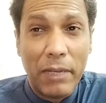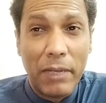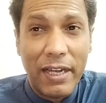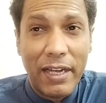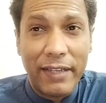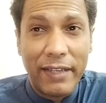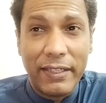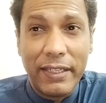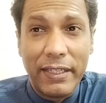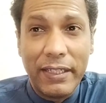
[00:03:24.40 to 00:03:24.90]

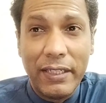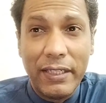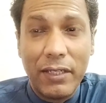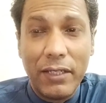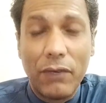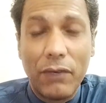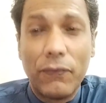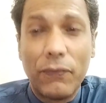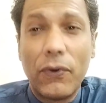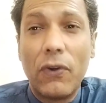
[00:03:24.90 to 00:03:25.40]
Military
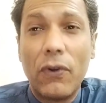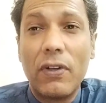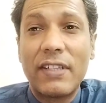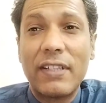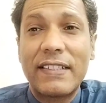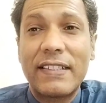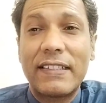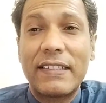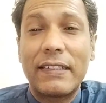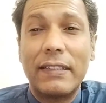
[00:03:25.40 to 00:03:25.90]

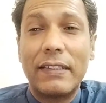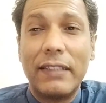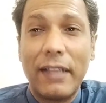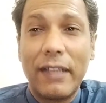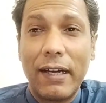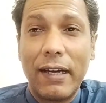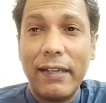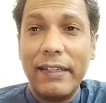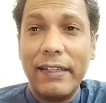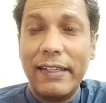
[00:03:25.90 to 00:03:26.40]
wants
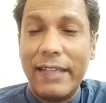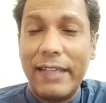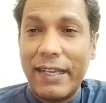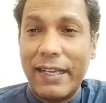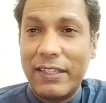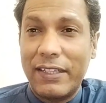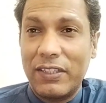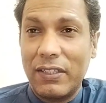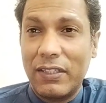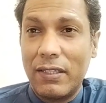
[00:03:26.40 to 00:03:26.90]
early
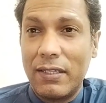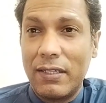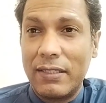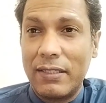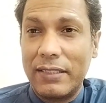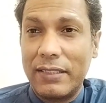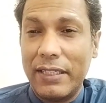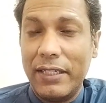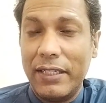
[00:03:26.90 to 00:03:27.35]
elections.